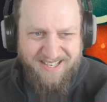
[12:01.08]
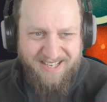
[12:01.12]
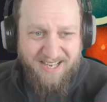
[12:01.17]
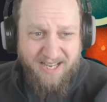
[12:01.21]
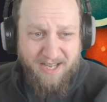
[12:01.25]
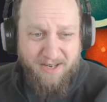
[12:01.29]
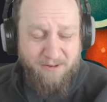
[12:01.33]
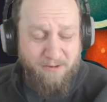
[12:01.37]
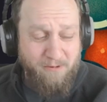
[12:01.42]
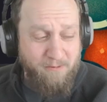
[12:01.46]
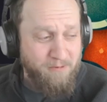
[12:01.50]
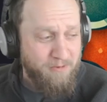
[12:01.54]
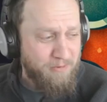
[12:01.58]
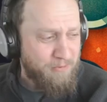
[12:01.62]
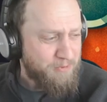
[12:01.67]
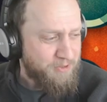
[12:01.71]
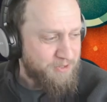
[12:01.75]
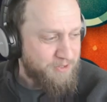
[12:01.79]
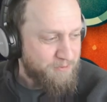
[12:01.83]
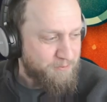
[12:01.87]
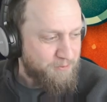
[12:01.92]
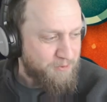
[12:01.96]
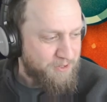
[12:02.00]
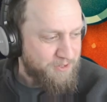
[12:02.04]
I don't know
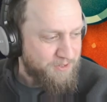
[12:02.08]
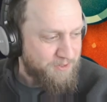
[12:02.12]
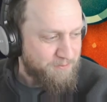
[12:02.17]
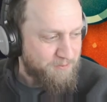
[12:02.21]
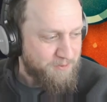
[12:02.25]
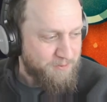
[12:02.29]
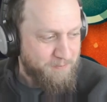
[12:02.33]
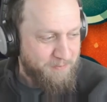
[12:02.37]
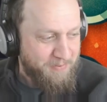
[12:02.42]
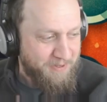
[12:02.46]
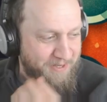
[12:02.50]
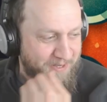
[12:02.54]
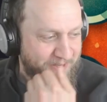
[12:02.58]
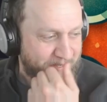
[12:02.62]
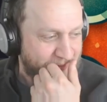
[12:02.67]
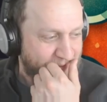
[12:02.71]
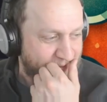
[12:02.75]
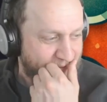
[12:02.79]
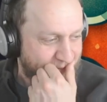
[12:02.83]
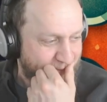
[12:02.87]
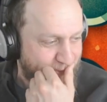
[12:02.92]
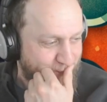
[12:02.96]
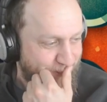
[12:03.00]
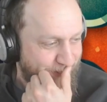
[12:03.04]
what the worst would be.
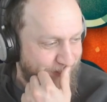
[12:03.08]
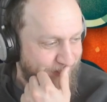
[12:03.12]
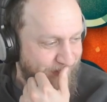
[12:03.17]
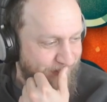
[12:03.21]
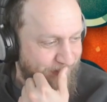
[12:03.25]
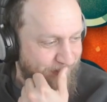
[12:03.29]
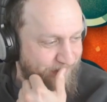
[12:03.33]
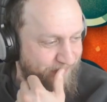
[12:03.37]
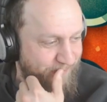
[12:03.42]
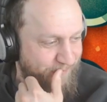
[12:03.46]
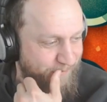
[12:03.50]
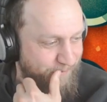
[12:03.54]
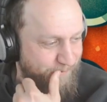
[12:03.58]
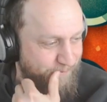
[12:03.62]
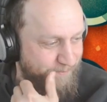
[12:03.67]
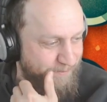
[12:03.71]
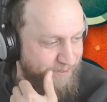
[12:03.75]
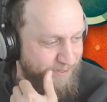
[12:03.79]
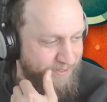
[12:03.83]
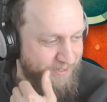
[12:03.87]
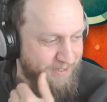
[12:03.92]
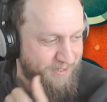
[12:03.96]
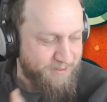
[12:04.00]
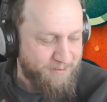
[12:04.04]
Like
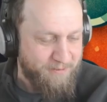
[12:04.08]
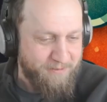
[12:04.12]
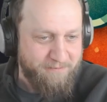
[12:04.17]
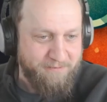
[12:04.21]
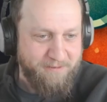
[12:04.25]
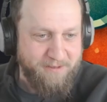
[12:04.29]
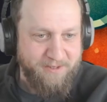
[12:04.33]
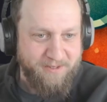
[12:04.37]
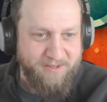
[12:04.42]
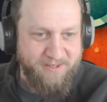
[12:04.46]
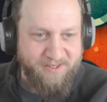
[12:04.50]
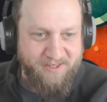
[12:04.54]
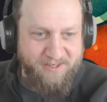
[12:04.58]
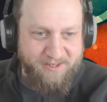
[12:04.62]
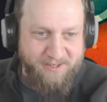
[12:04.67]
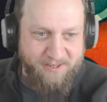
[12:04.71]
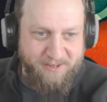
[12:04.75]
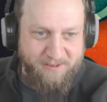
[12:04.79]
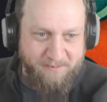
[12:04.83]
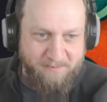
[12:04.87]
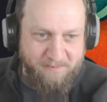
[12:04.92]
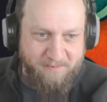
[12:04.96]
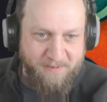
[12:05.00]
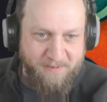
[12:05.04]
right now, if this is